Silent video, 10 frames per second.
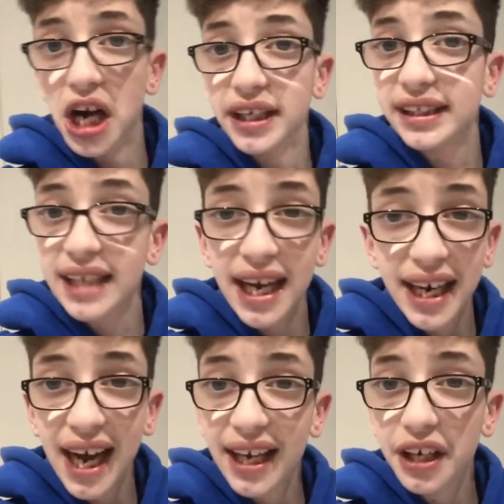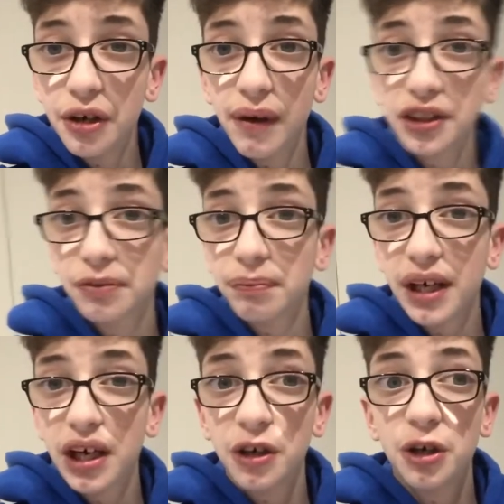Dele Alli, who hasn't
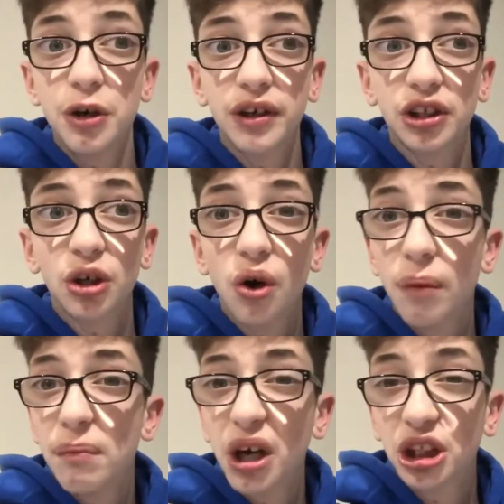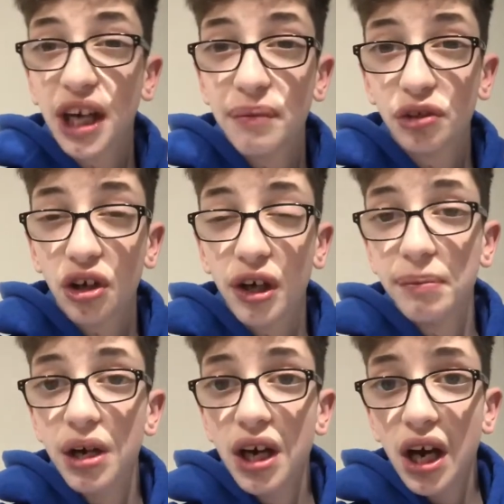got much game time
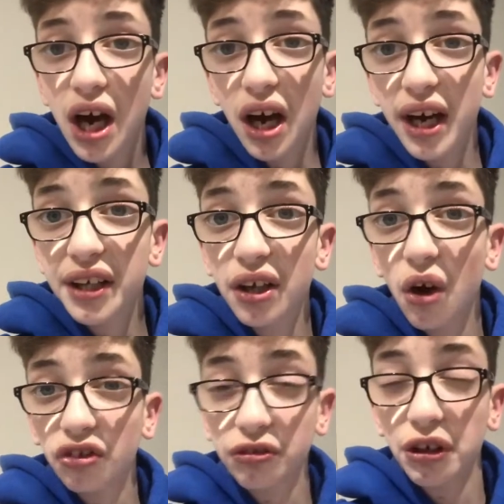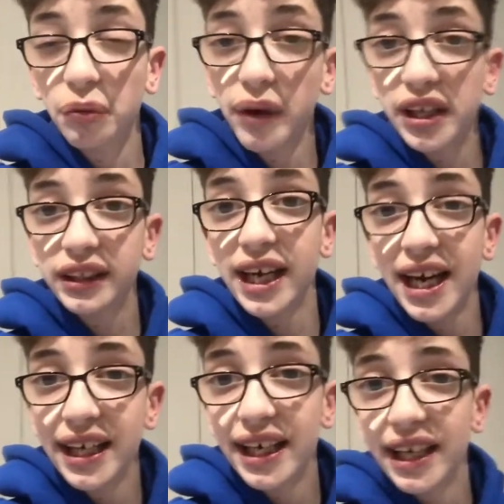in the last few weeks,
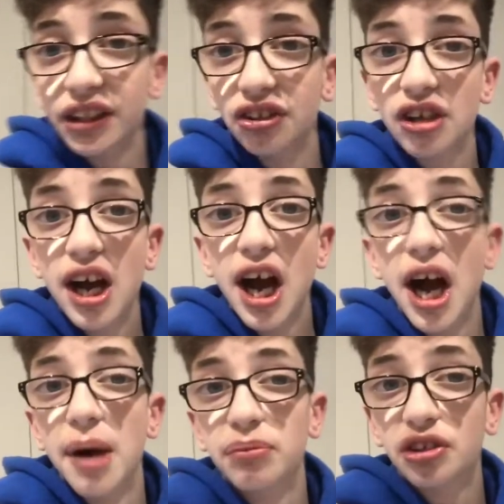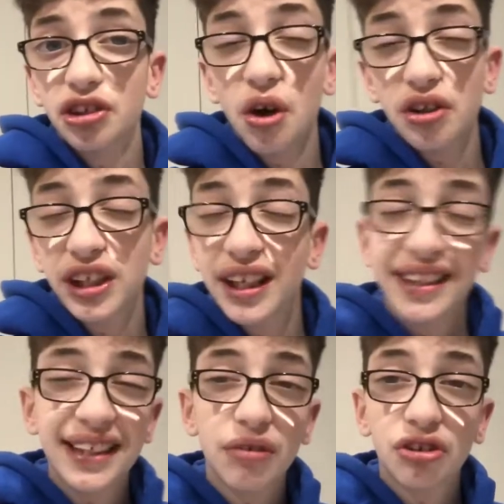he is starting. The
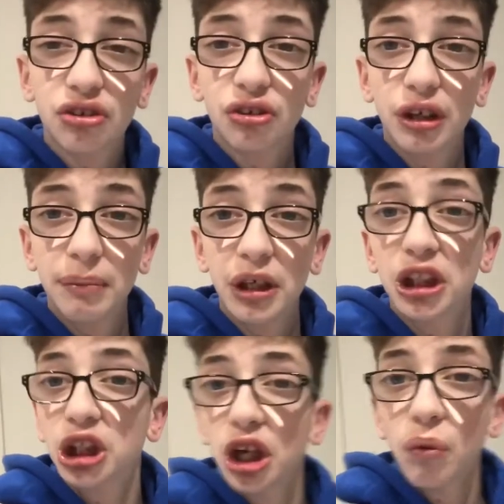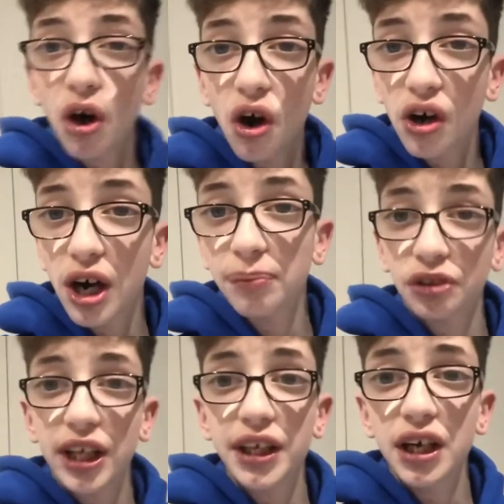Celso's on the bench. Joe Hart comes
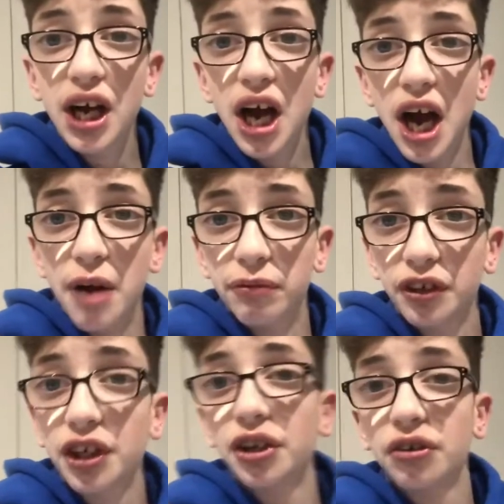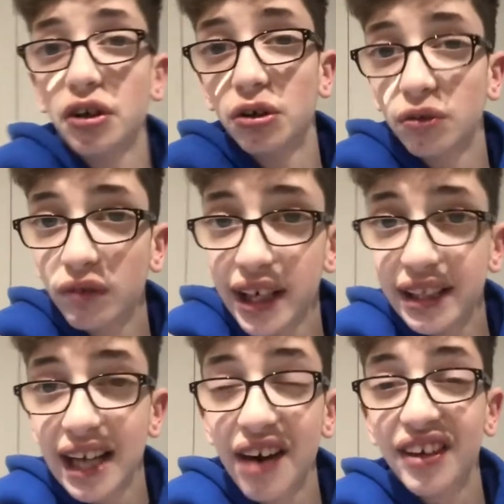in for Hugo Lloris.
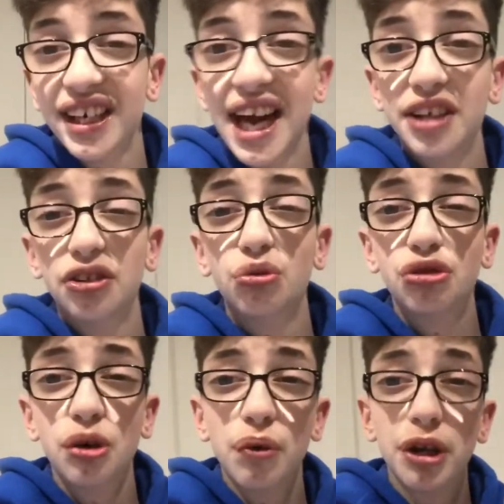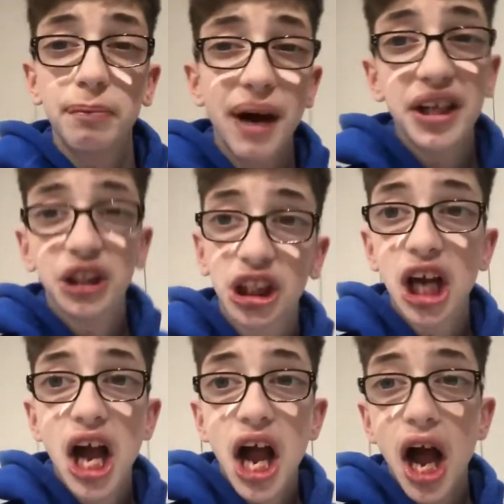Harry Kane's also on the bench.
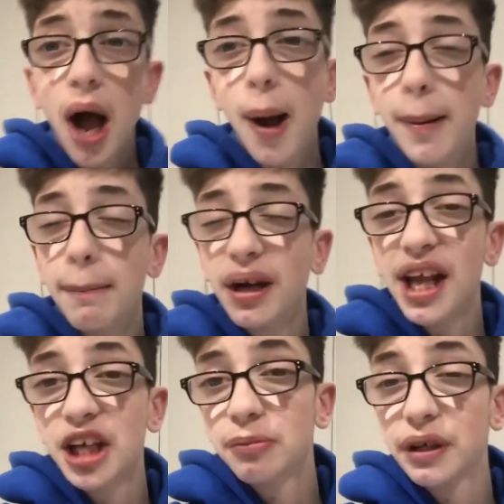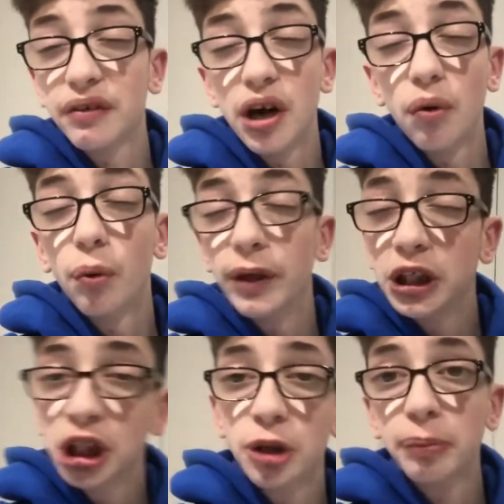But let's be real, we
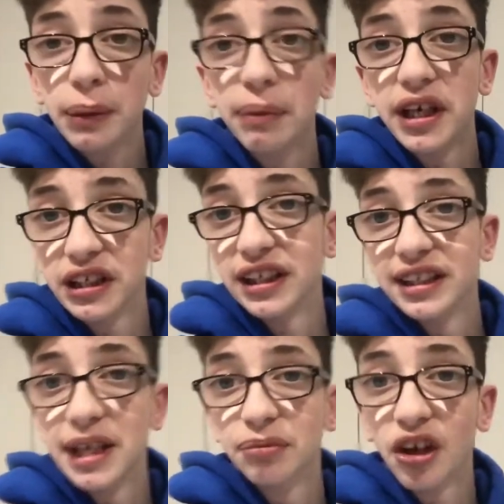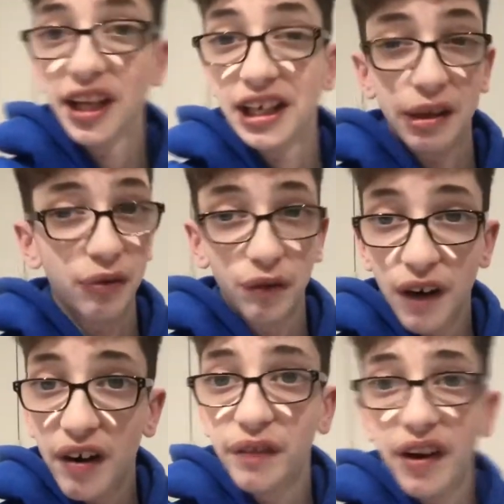should be beating teams like this. It was
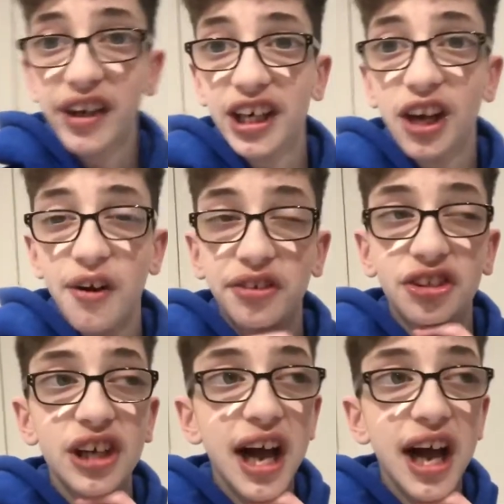very, very close.